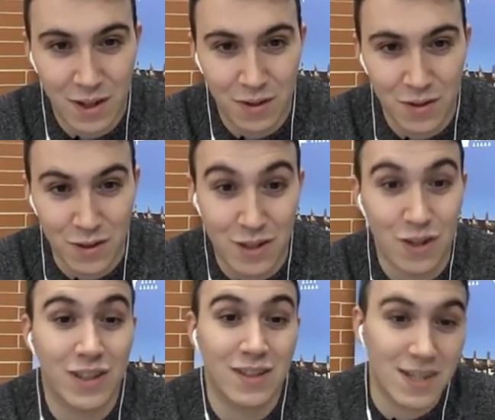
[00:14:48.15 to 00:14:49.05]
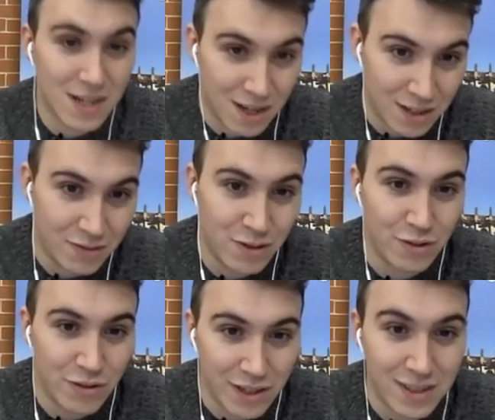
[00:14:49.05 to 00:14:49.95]
which is not a Tesla for
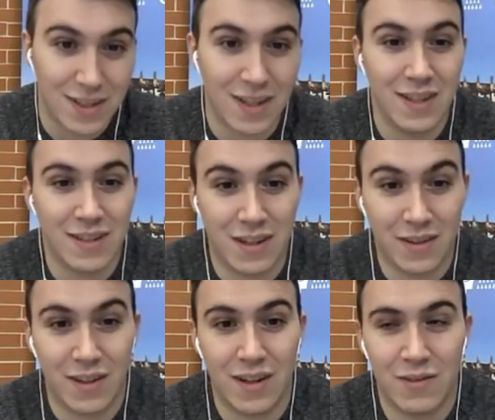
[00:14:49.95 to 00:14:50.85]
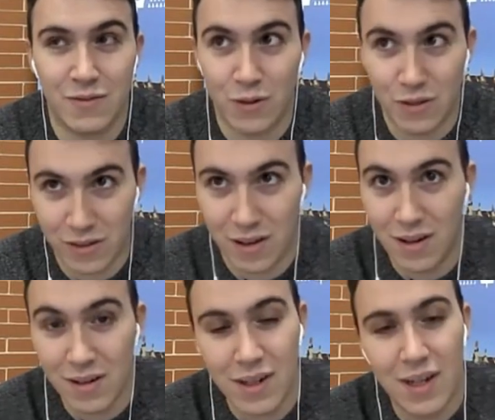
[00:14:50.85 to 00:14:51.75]
sure. It's a Ford car.